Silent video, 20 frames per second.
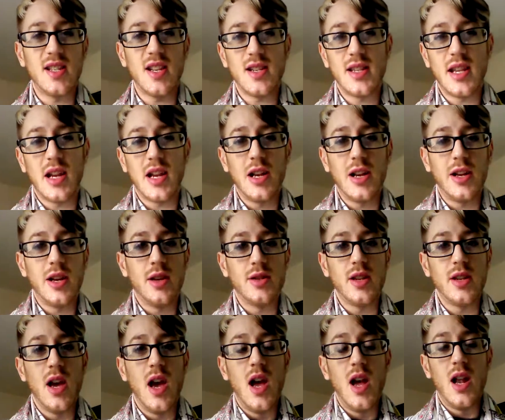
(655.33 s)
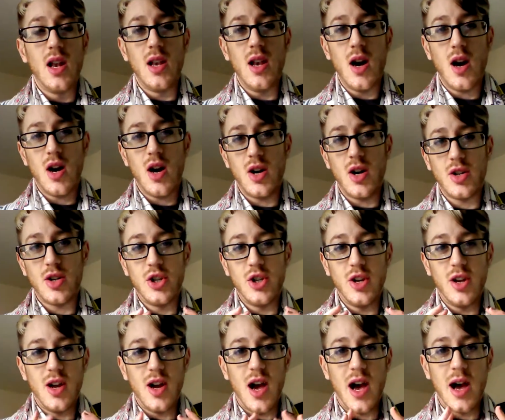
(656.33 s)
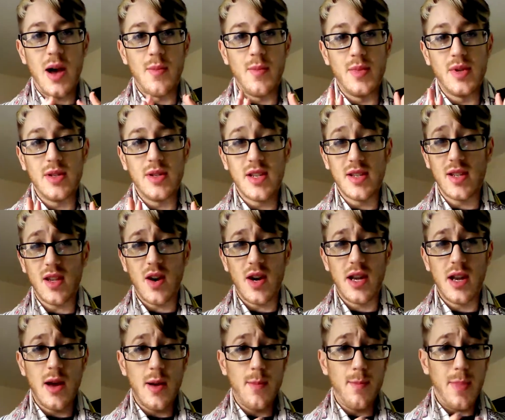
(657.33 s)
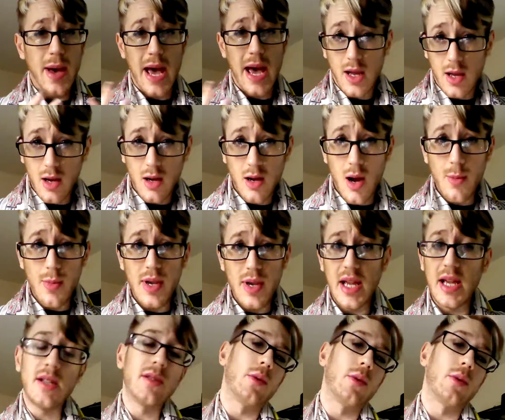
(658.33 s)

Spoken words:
include large designer bag companies or